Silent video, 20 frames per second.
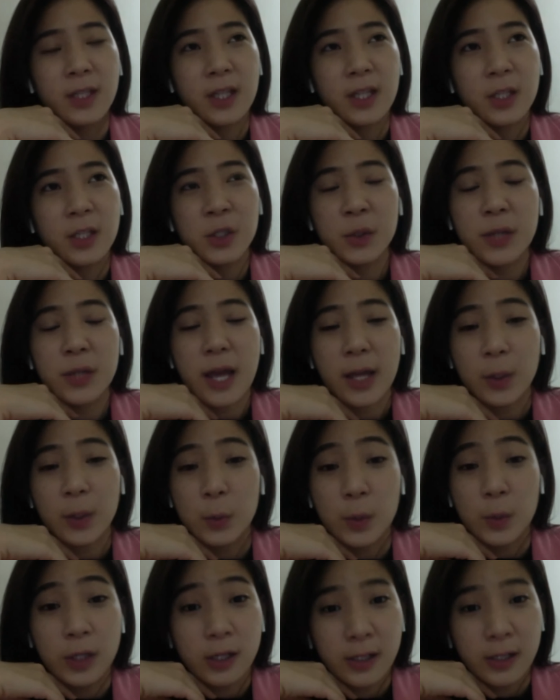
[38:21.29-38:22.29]
Did you like
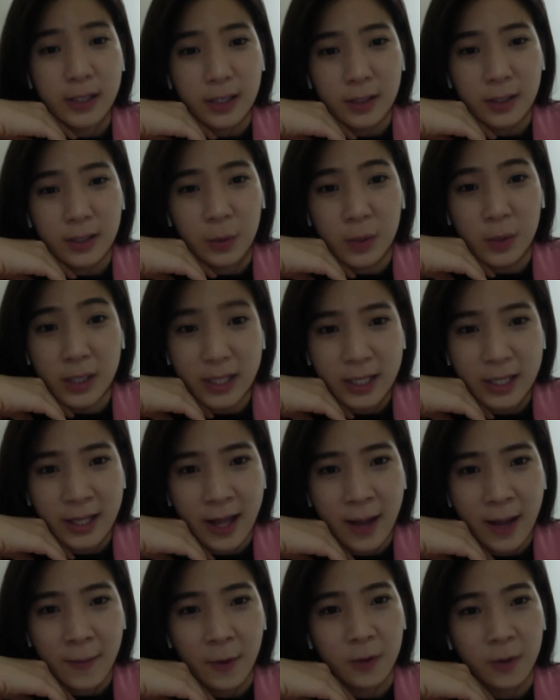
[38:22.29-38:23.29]
Google it
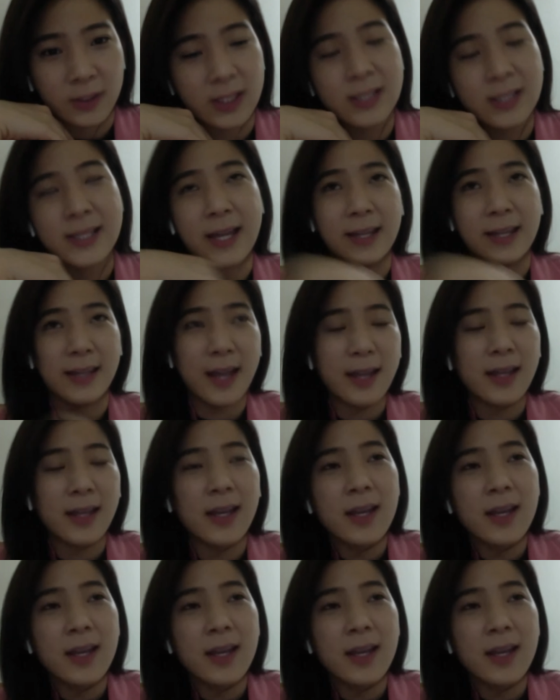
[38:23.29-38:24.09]
up or things like that?